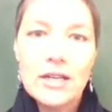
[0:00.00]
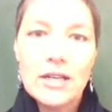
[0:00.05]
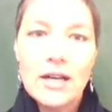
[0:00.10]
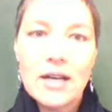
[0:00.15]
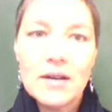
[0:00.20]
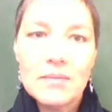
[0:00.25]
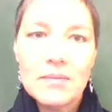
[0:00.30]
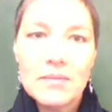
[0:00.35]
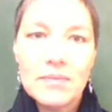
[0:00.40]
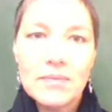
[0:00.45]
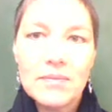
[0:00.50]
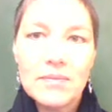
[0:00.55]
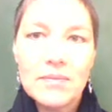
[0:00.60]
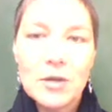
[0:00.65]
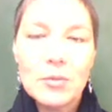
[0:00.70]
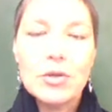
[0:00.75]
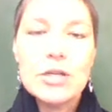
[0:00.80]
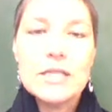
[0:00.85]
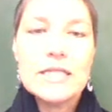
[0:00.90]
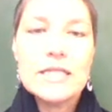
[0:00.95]

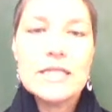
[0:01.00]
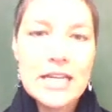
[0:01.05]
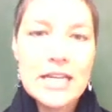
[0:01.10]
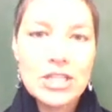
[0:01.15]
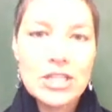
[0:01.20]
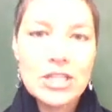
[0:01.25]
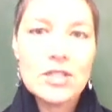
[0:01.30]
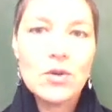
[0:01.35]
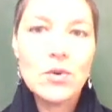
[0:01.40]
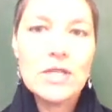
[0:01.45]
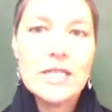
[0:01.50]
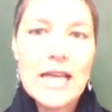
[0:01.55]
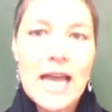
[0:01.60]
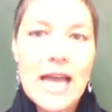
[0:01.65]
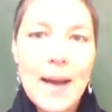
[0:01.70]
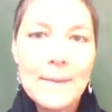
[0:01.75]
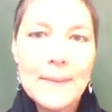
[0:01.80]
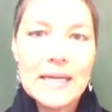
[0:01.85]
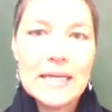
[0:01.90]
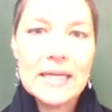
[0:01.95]
The presentation is going to
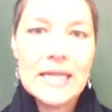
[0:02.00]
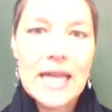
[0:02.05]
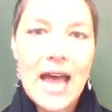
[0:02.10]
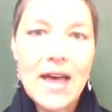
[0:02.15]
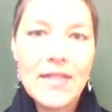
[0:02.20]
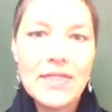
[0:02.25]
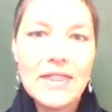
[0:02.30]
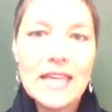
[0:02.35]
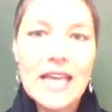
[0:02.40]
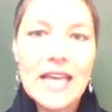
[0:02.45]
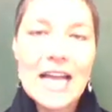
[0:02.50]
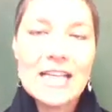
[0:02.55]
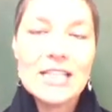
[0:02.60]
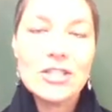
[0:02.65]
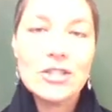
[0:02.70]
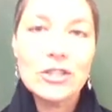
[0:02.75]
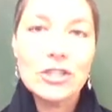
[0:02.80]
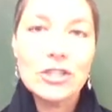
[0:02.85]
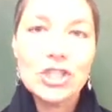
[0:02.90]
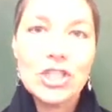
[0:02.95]
happen at the
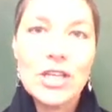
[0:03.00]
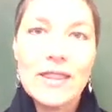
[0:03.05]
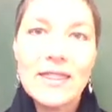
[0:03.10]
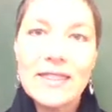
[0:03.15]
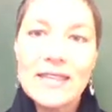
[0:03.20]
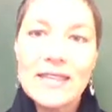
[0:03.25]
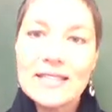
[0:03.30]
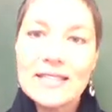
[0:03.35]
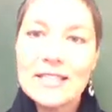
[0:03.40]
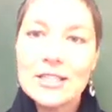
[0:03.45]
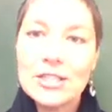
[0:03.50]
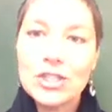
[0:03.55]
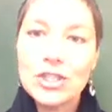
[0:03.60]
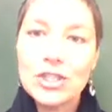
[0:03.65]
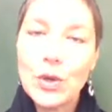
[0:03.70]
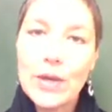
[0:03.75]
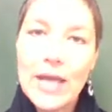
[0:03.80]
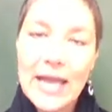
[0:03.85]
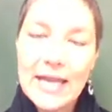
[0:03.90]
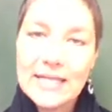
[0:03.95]
iSearch Thesis
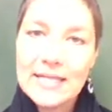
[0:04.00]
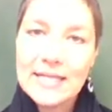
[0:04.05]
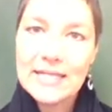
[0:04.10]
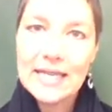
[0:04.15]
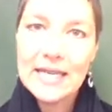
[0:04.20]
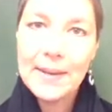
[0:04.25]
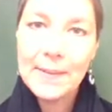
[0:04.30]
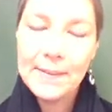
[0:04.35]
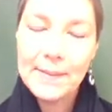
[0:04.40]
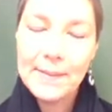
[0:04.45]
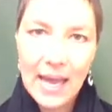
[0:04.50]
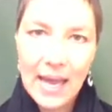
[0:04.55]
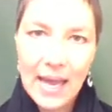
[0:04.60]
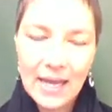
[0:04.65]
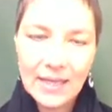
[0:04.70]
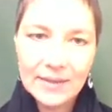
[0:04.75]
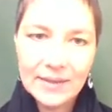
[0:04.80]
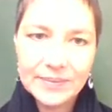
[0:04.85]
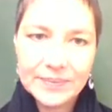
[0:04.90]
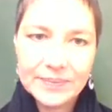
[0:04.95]
Showcase in
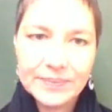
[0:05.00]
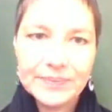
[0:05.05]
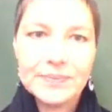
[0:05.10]
May.